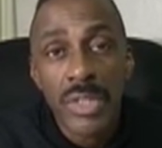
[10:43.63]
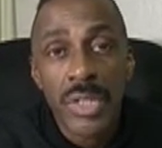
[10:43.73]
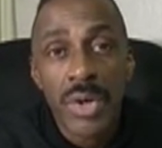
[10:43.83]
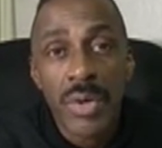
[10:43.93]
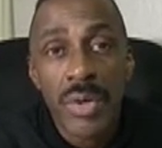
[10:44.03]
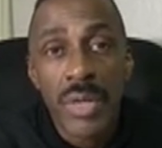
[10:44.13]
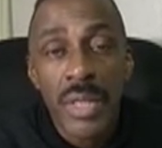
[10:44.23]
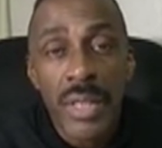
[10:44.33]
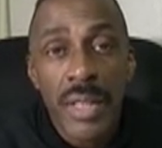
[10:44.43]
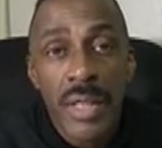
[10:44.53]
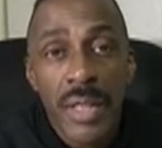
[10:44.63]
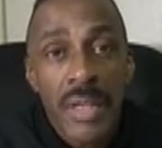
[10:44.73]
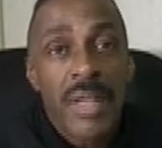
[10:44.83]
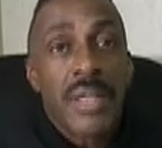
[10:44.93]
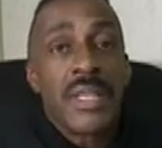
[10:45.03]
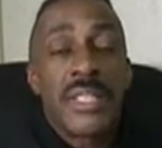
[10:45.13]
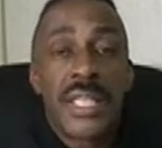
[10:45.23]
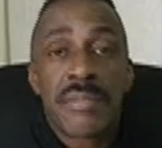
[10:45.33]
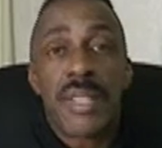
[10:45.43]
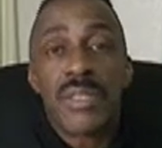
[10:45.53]
So
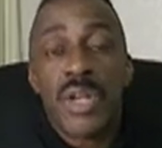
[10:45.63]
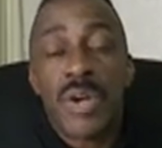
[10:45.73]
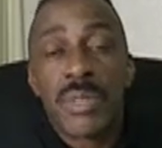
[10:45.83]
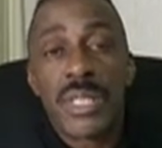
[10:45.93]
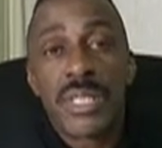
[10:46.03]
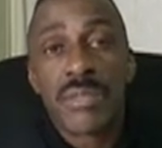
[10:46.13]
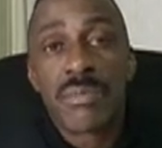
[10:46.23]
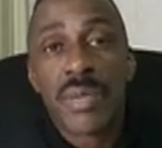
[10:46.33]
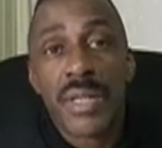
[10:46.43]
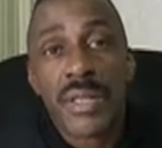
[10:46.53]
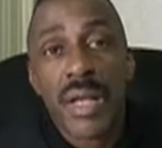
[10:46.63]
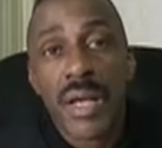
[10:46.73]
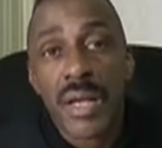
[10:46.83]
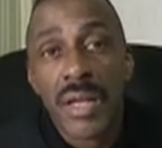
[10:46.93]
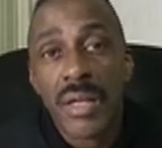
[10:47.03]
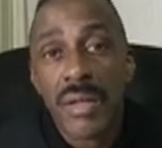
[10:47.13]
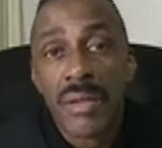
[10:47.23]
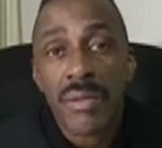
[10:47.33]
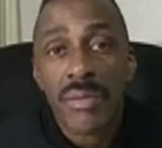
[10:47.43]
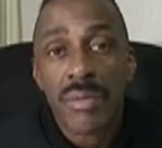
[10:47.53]
6 Metal, I hope this has been a
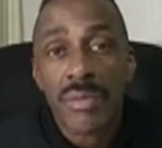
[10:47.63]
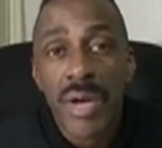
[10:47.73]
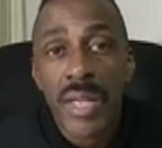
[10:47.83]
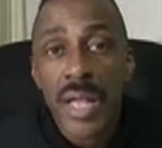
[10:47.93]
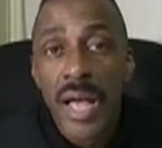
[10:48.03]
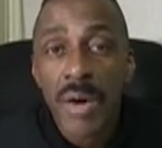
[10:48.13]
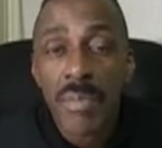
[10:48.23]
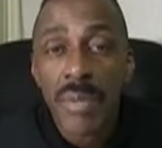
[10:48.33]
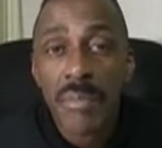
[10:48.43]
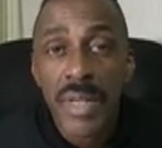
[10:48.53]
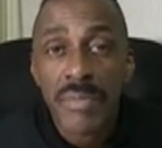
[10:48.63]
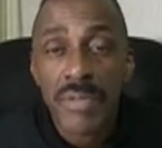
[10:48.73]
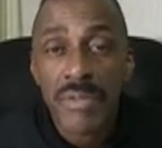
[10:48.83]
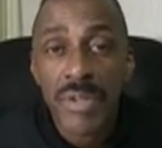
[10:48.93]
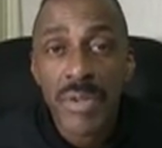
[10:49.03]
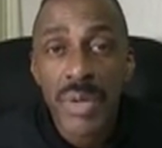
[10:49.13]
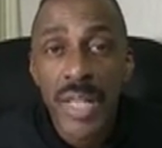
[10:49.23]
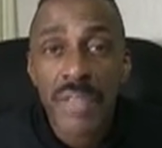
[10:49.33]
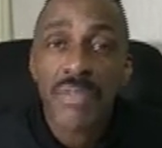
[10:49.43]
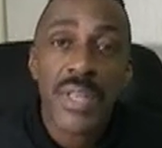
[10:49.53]
great help and benefit for you.
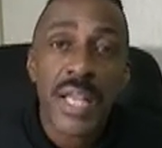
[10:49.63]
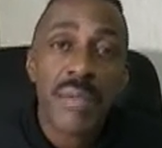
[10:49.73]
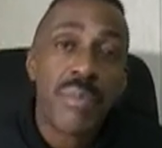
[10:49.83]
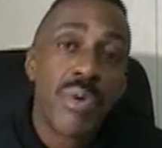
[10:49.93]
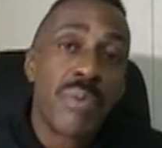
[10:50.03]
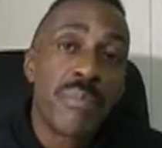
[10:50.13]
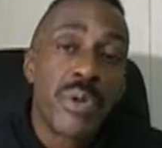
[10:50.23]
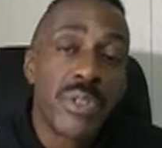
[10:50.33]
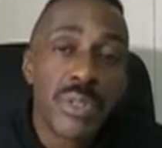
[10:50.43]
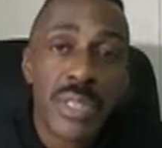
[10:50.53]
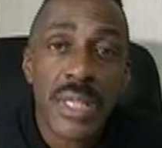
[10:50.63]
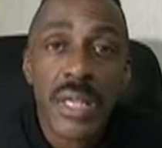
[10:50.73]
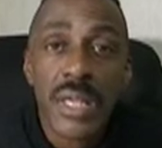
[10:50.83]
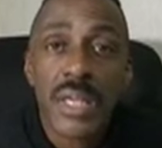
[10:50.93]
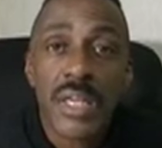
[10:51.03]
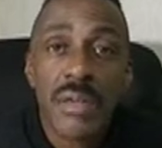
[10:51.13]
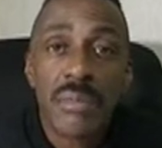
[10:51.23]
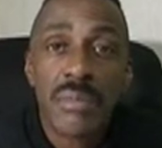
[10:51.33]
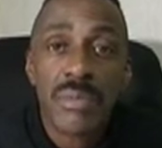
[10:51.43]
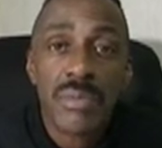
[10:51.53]
And if you'd like a more personal
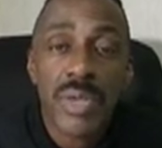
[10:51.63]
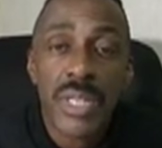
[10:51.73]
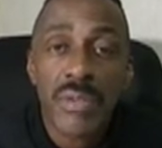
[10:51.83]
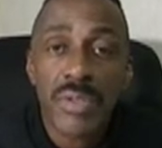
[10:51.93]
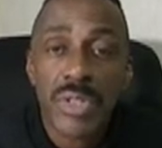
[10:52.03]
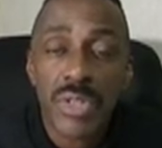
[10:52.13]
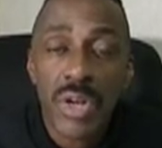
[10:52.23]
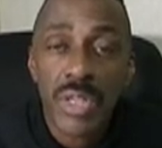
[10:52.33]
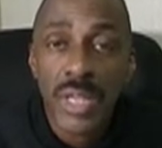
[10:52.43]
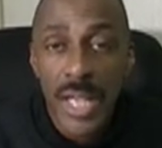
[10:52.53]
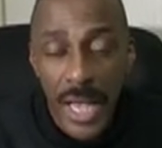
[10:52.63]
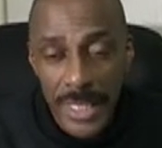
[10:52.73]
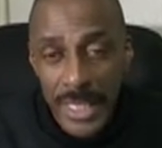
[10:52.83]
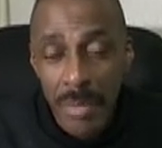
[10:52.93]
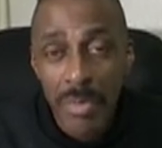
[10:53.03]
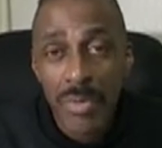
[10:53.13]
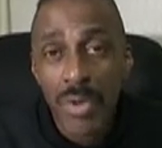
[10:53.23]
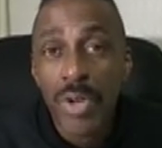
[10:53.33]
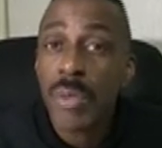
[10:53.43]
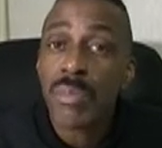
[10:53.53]
reading of your chart, as I said
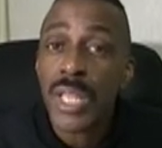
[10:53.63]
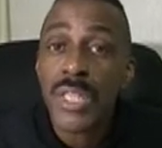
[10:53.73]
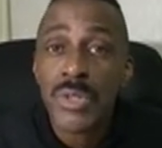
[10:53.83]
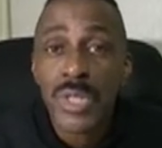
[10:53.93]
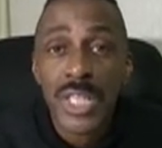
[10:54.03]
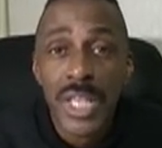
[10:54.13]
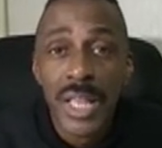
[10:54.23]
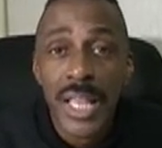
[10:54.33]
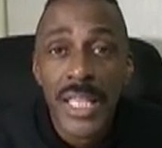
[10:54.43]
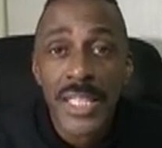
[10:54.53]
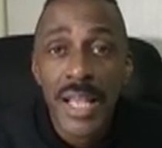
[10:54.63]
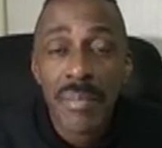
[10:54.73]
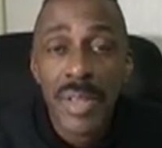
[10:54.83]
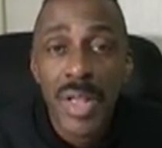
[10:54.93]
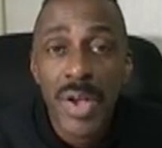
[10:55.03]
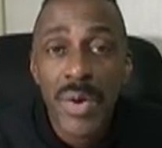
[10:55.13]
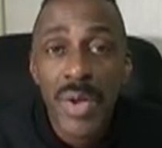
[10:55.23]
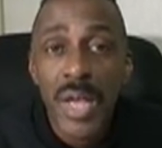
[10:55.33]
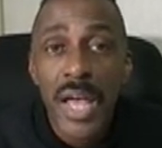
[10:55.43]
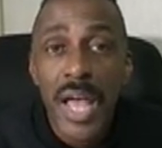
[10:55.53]
before, please use the links down below,
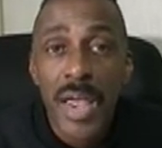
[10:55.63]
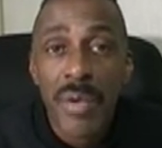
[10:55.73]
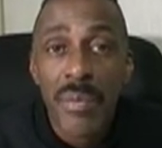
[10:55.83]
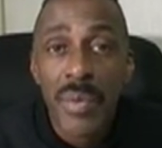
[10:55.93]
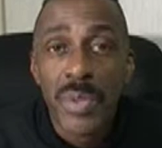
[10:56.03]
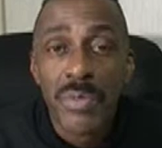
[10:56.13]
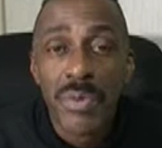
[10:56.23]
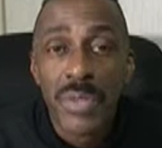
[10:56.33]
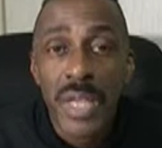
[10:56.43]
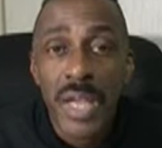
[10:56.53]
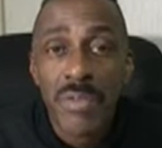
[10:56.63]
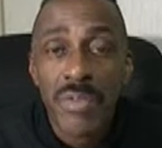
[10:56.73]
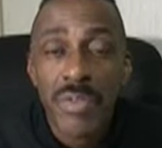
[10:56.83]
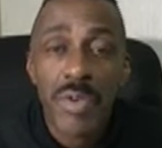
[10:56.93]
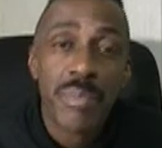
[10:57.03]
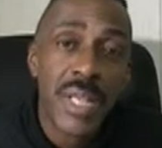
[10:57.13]
and we look forward to hearing from you.